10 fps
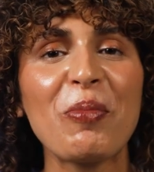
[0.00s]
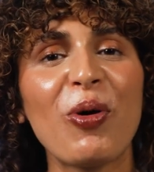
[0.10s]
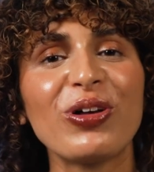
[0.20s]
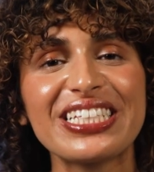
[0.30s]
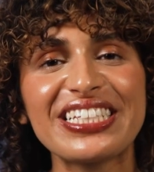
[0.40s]

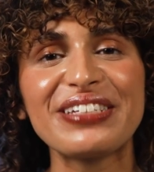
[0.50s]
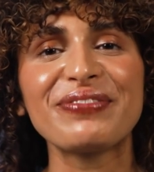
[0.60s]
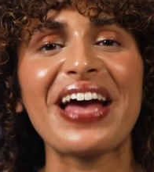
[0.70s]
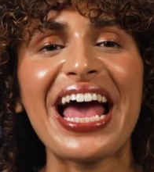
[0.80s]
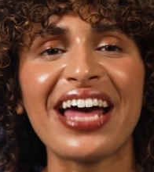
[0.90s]

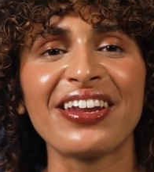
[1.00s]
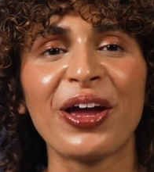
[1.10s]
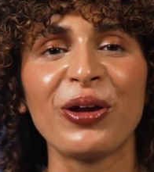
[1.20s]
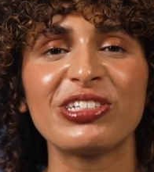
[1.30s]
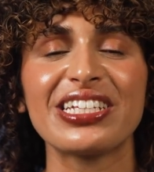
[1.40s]
Positive
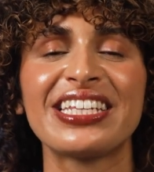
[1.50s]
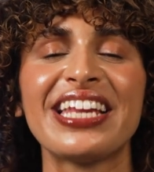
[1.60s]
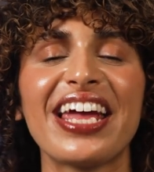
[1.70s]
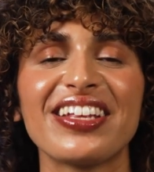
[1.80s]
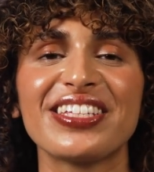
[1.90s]
anode,
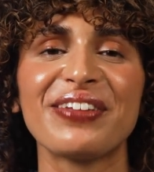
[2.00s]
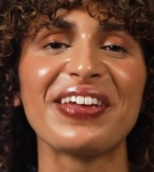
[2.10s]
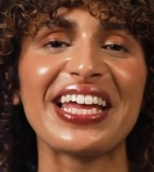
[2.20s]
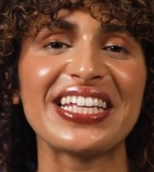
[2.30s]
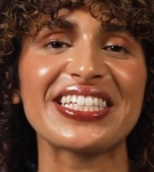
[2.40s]
negative
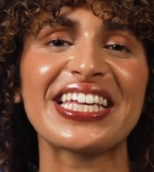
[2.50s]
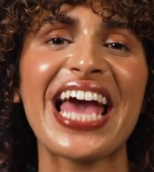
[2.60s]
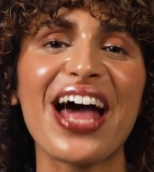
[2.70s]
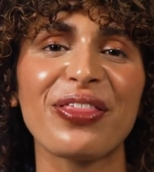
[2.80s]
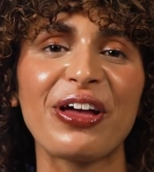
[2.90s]
is
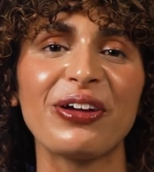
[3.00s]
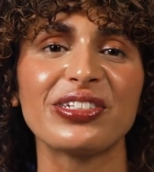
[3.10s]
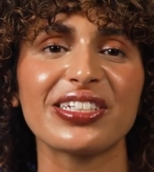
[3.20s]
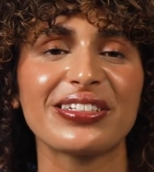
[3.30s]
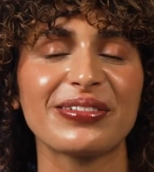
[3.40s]
cathode.